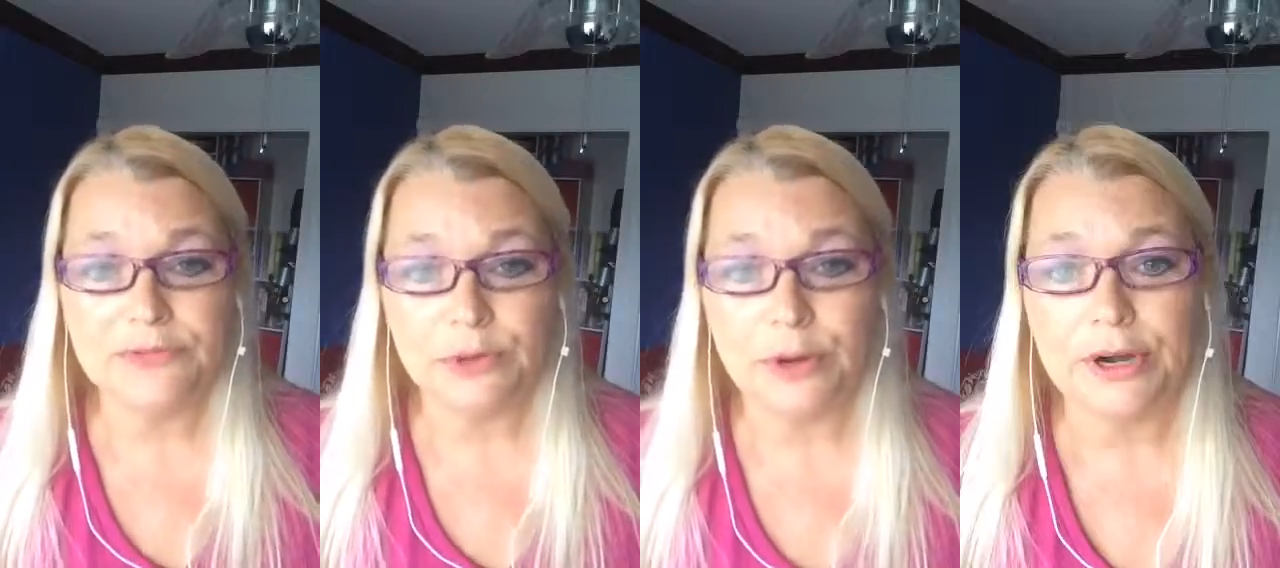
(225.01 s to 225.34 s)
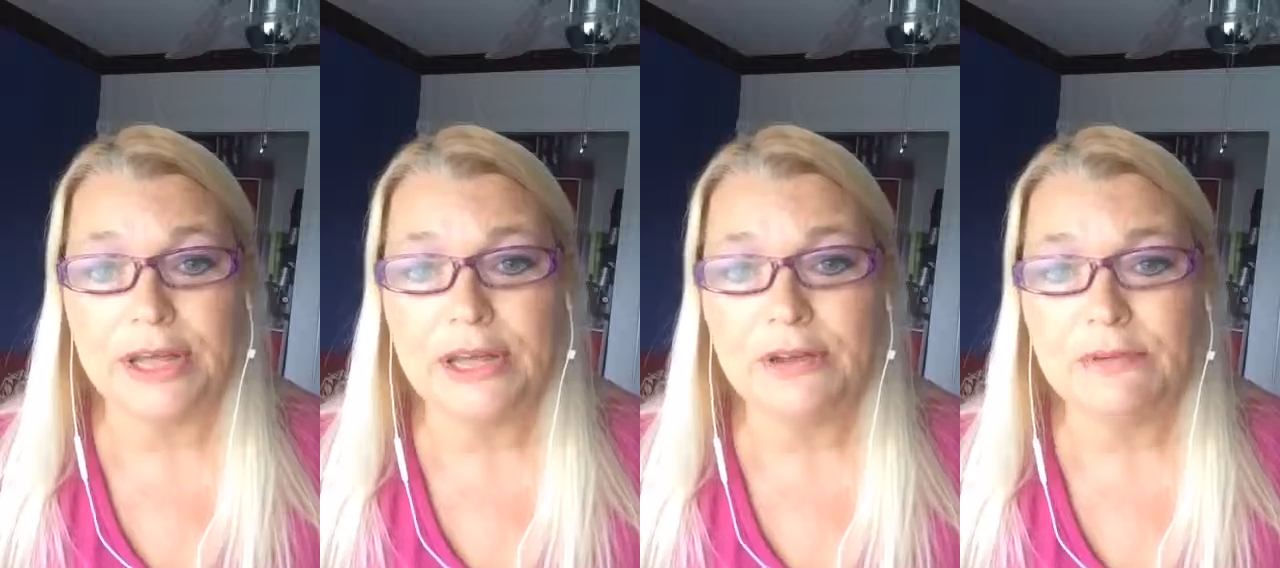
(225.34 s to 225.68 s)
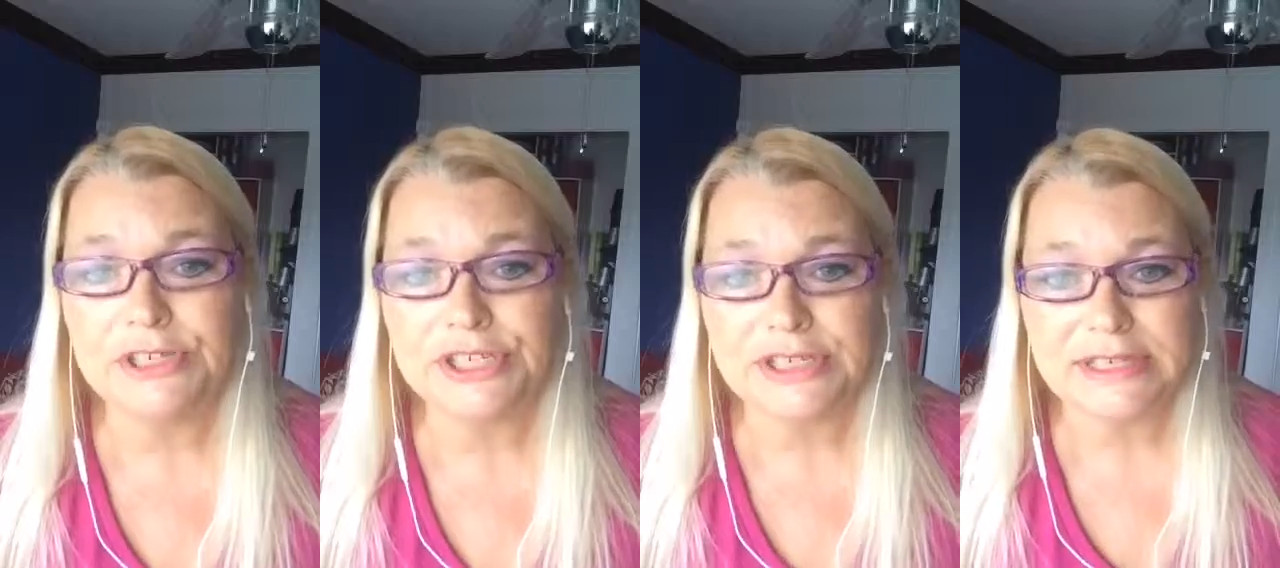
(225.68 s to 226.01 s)
Florida,
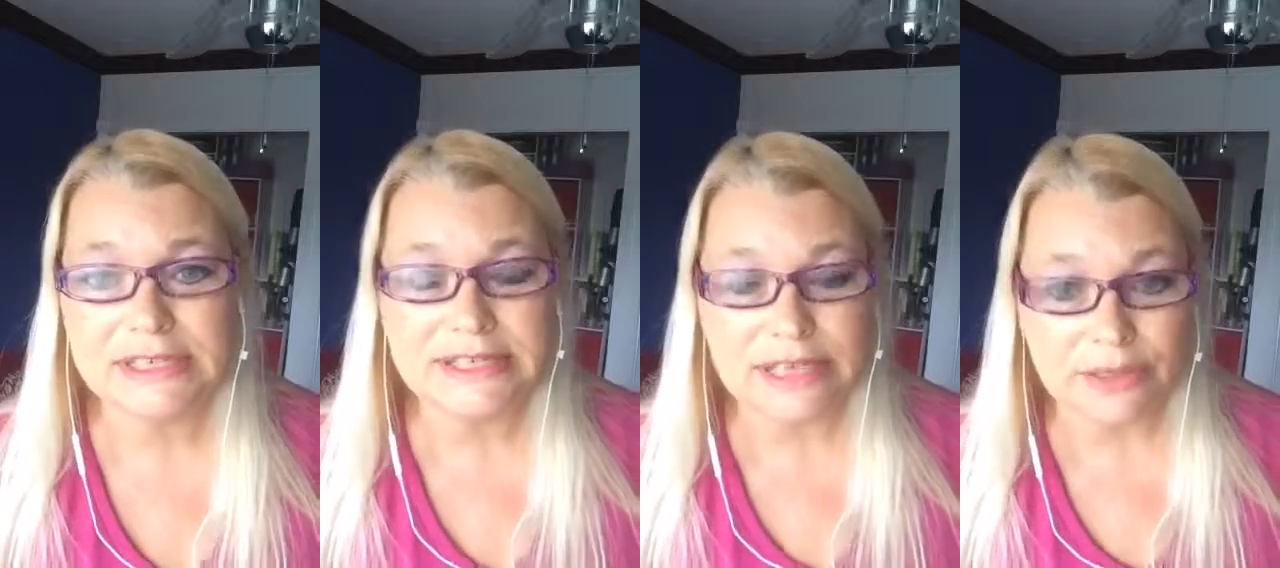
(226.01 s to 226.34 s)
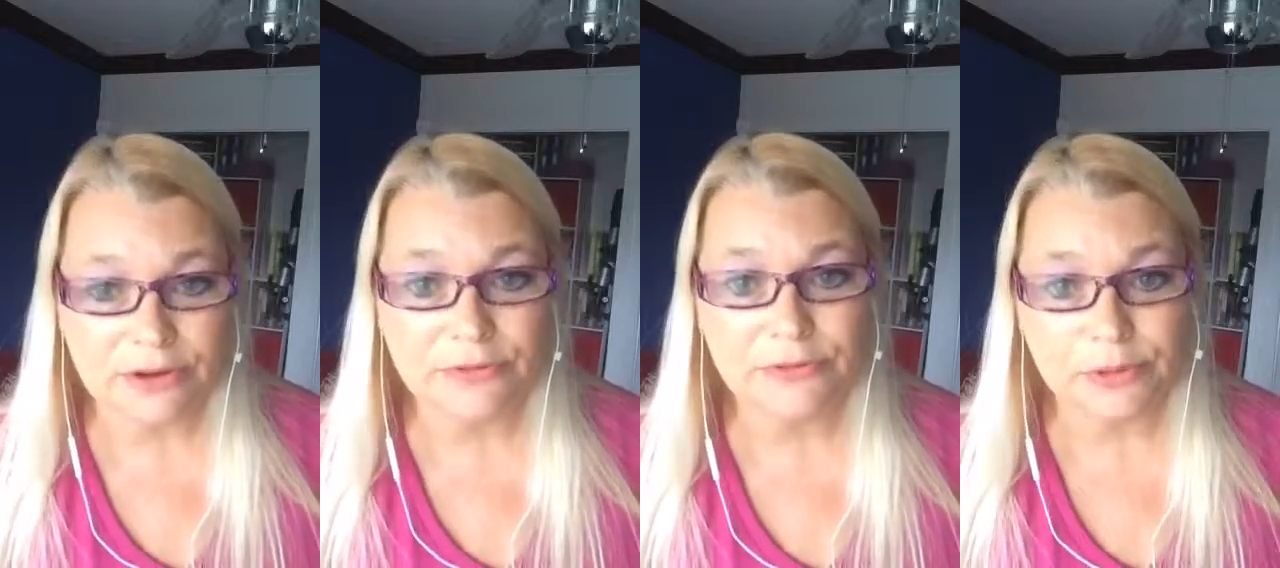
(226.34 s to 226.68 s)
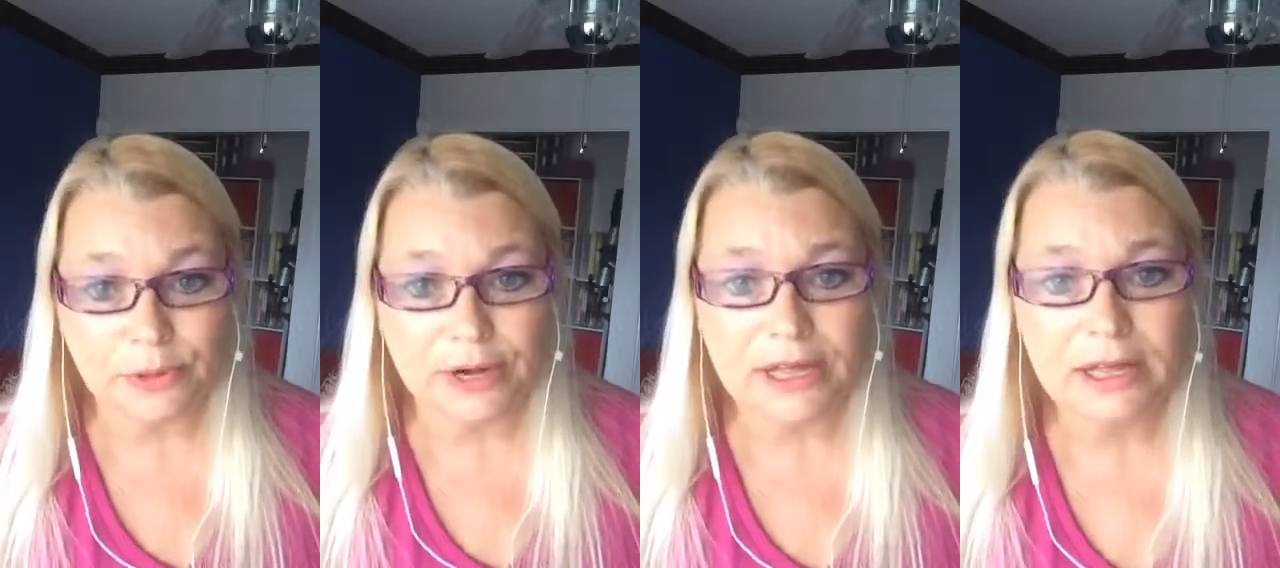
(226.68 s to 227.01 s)
which is in southern
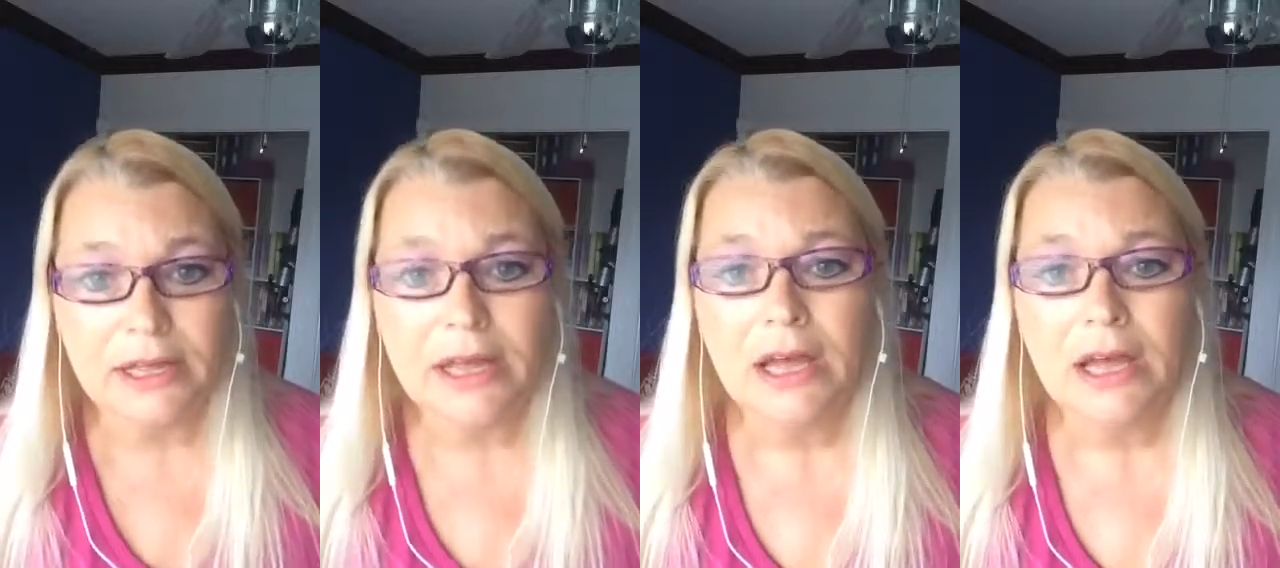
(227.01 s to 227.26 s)
Florida.